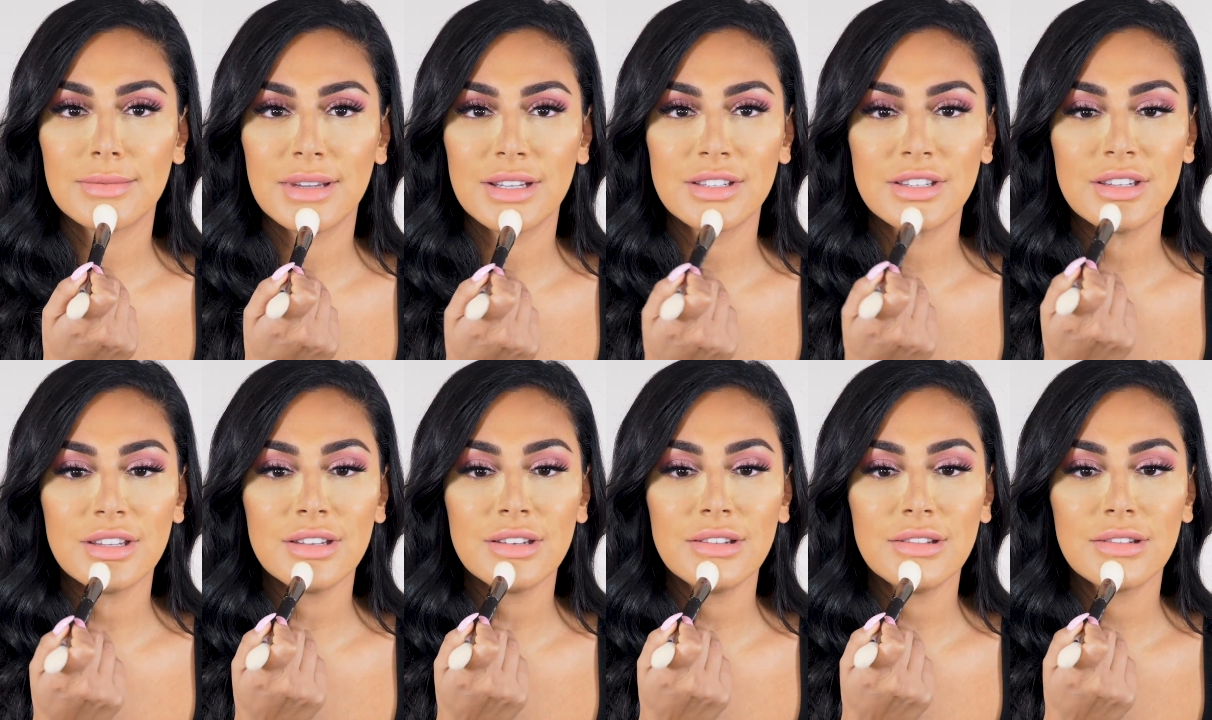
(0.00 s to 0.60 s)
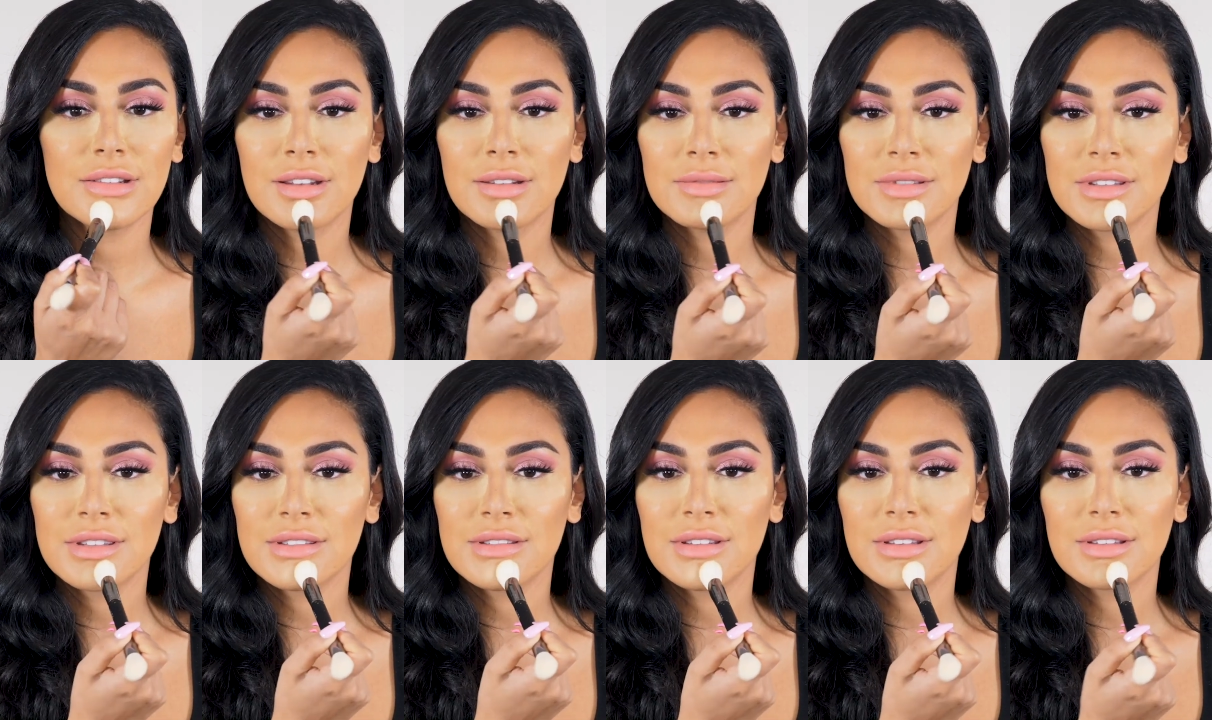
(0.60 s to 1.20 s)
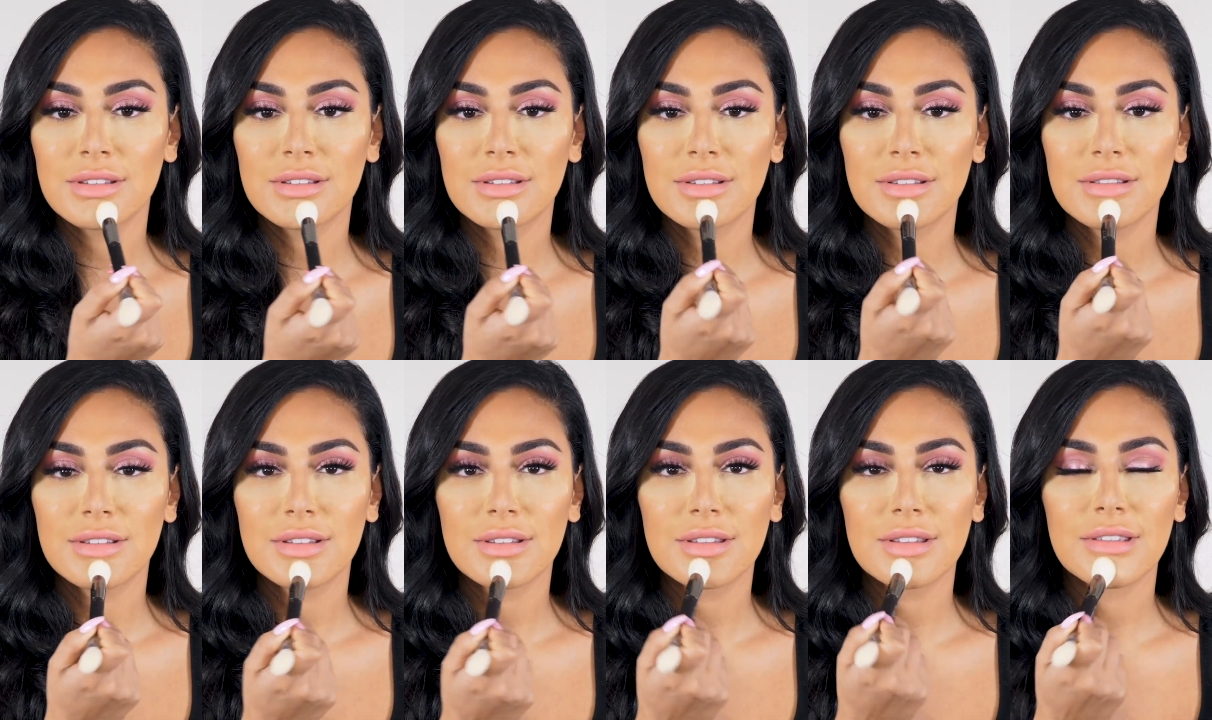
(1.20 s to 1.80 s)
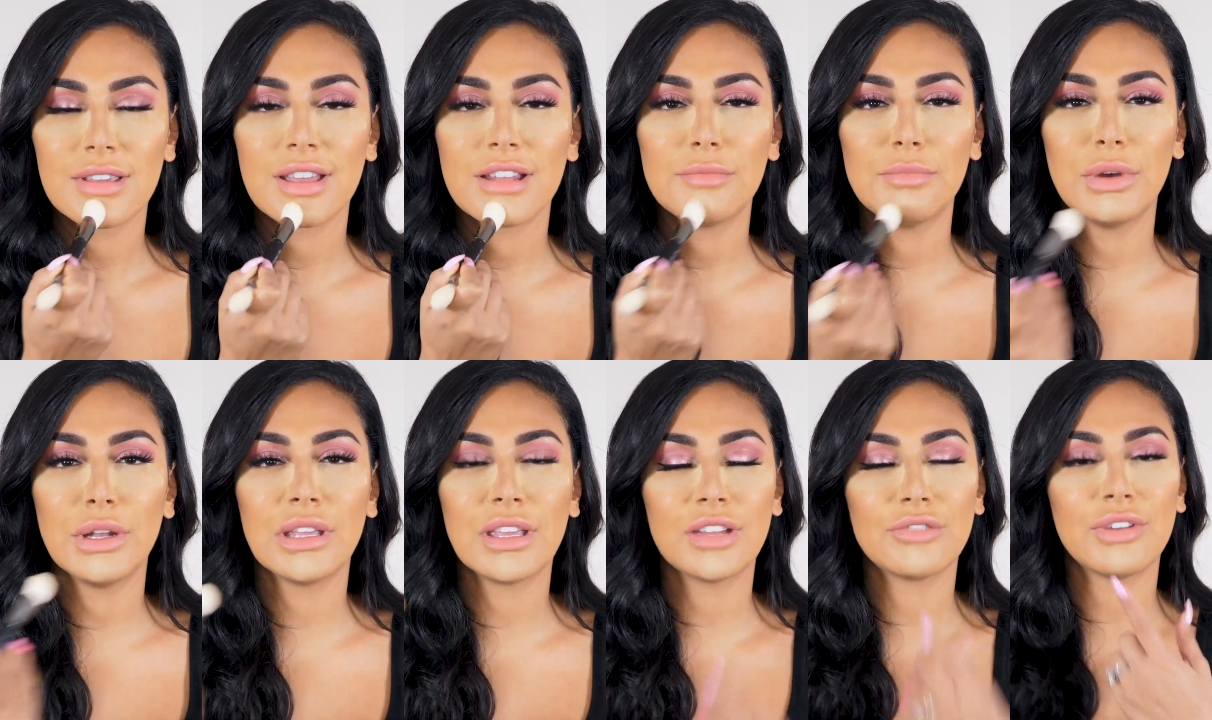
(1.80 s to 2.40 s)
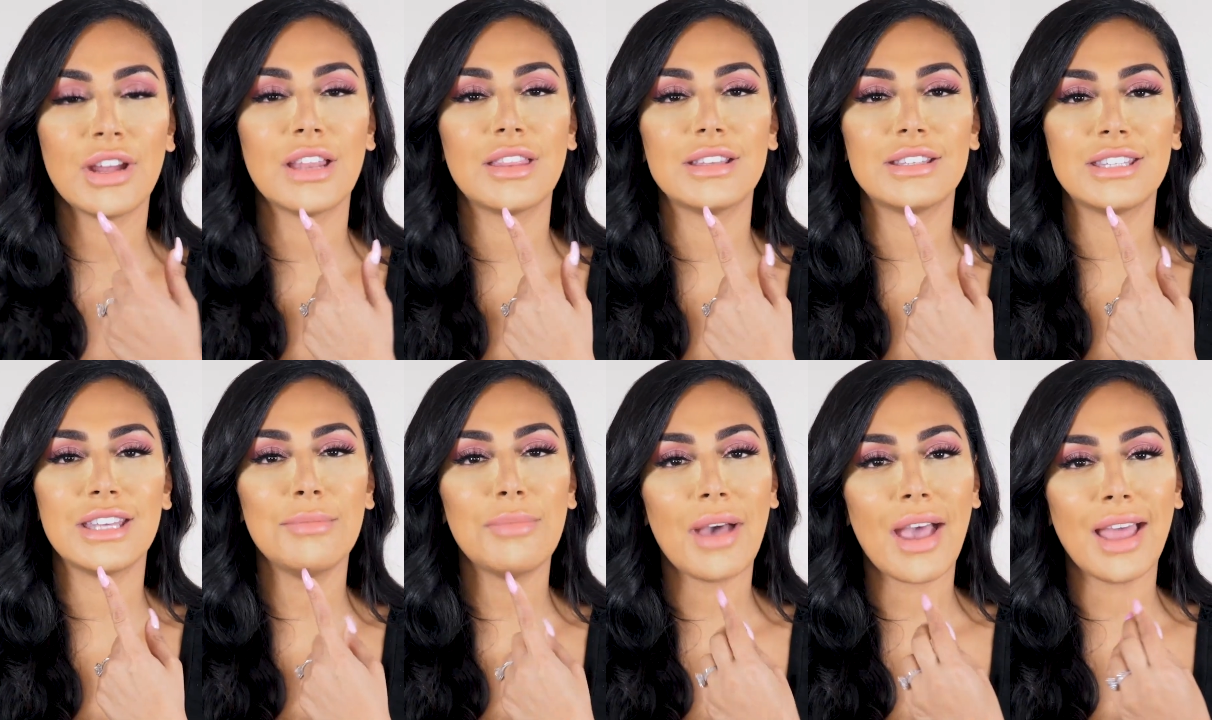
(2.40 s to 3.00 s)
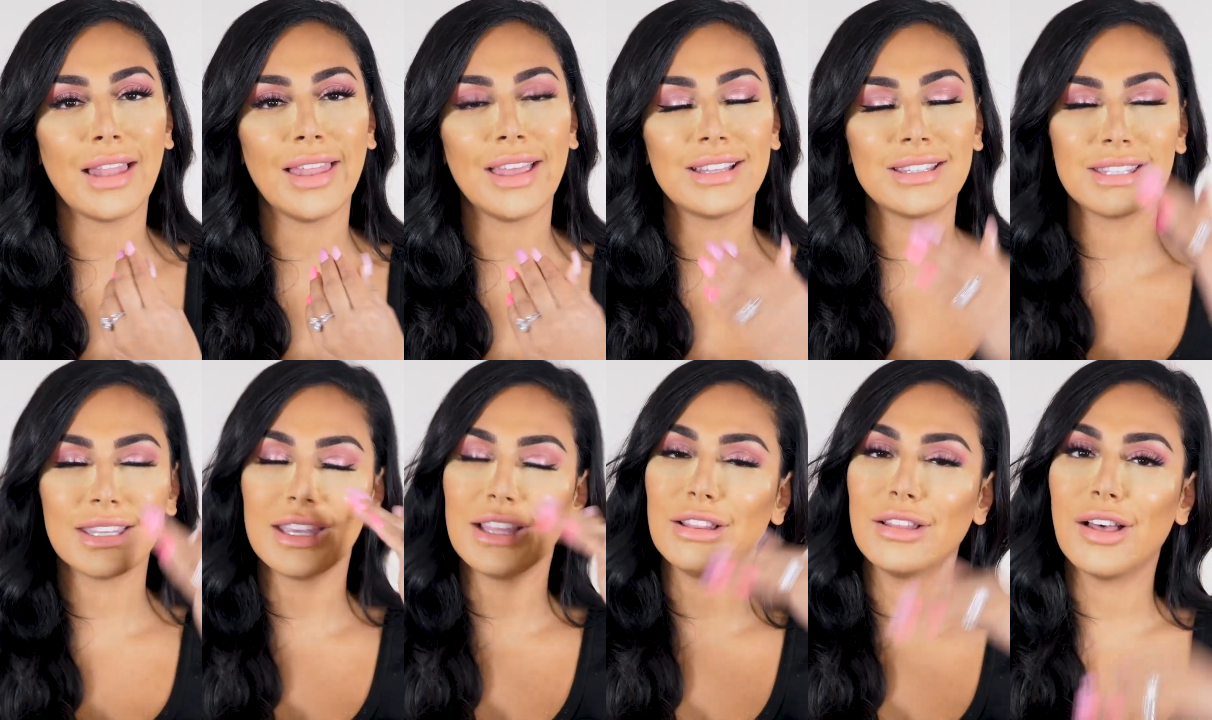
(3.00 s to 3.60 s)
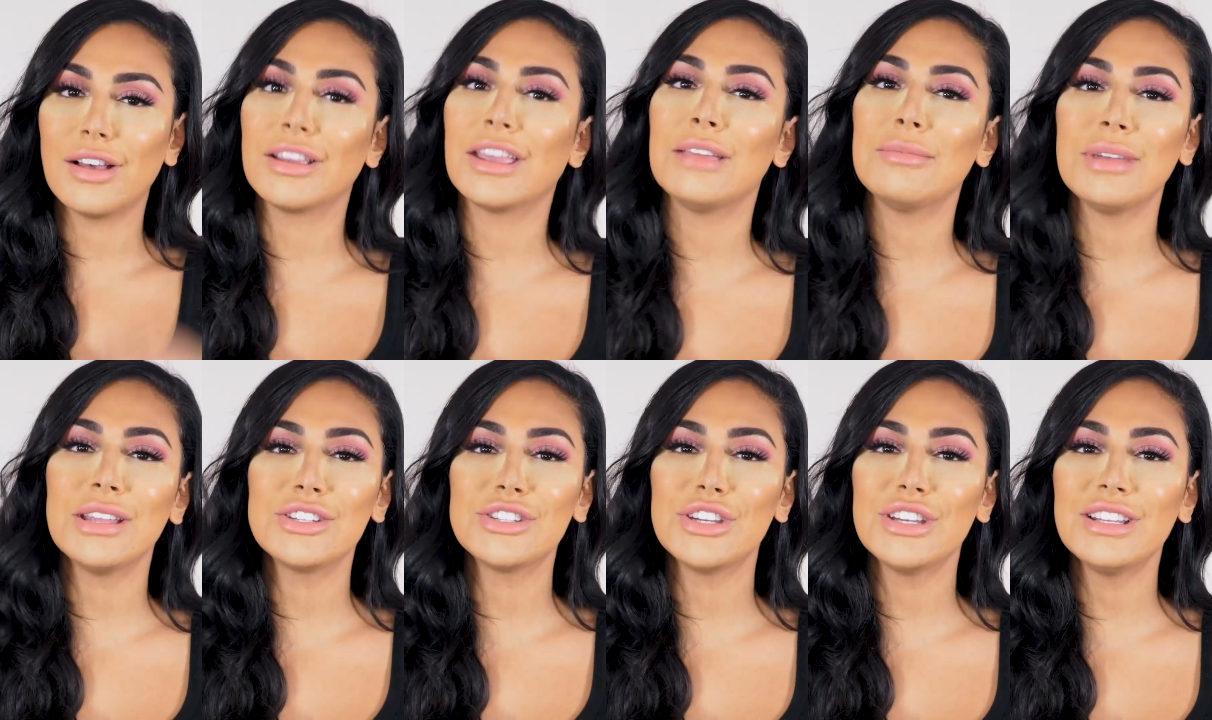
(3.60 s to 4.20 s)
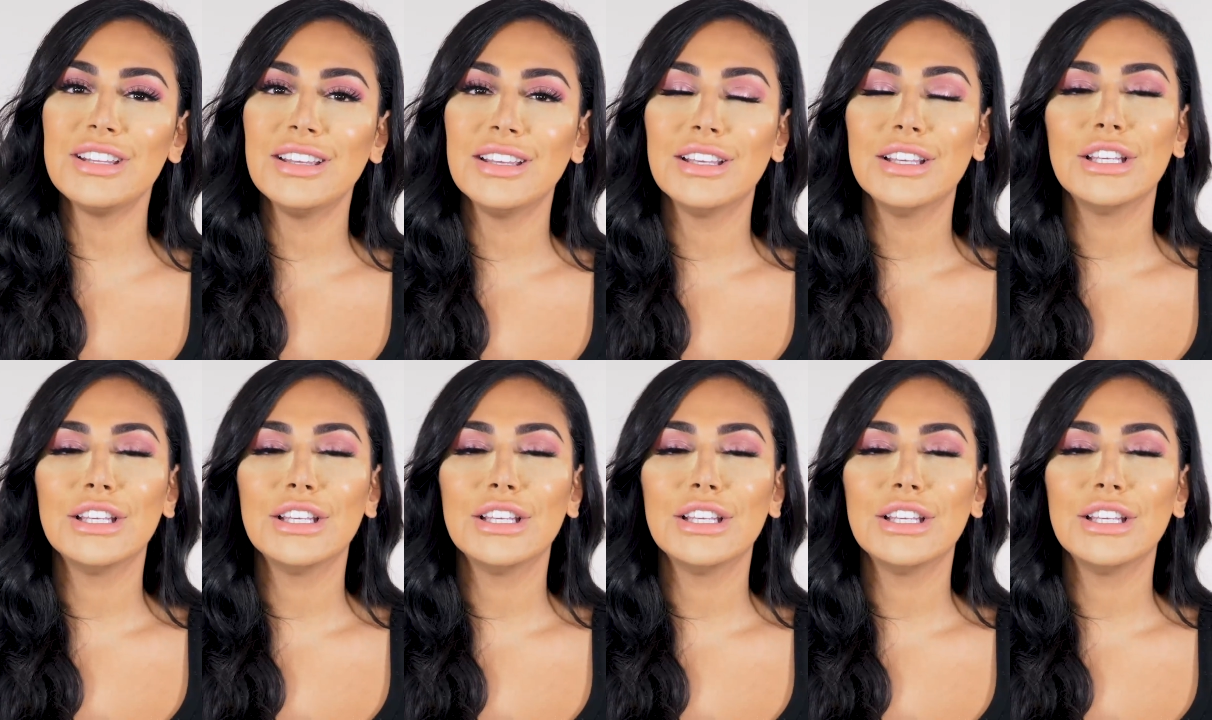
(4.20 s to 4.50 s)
my chin, and I'm just kind of putting it right at the tip. I like to elongate my chin.